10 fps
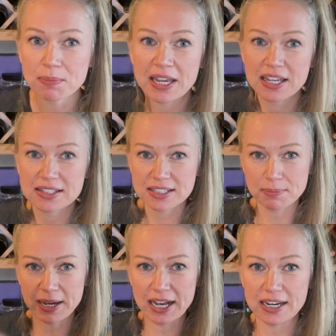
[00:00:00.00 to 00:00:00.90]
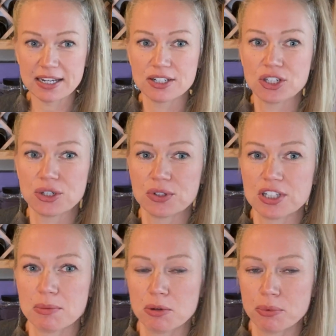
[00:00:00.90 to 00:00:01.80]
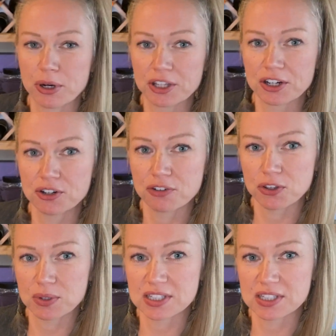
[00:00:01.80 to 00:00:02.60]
my Instapot into a double boiler. I don't know if you can